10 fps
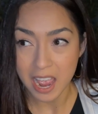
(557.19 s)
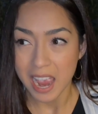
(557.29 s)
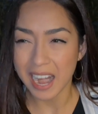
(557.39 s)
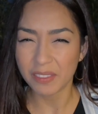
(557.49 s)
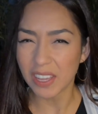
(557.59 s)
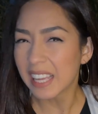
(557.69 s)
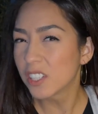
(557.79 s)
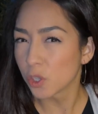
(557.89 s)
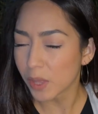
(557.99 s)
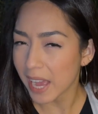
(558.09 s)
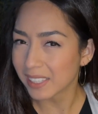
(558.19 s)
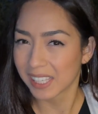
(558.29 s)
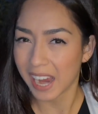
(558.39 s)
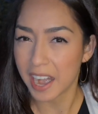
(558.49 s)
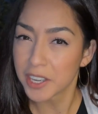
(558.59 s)
And I think they do that to
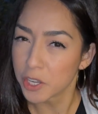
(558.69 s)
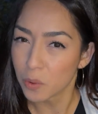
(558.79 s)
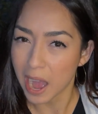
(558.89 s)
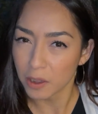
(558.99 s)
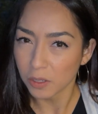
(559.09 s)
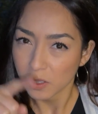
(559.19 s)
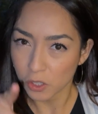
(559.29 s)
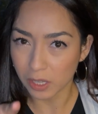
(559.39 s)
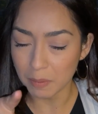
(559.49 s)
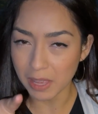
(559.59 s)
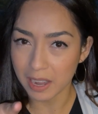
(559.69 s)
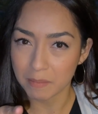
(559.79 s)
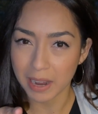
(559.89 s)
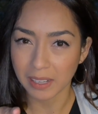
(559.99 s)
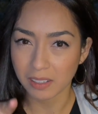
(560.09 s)
tire you out, so keep that in
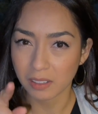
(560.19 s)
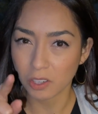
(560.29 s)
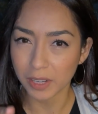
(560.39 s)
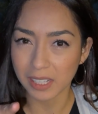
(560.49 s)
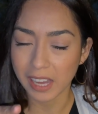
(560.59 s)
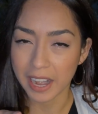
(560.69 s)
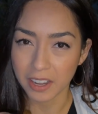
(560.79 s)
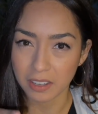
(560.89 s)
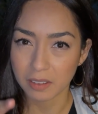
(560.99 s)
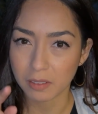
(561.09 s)
mind. Don't get tired.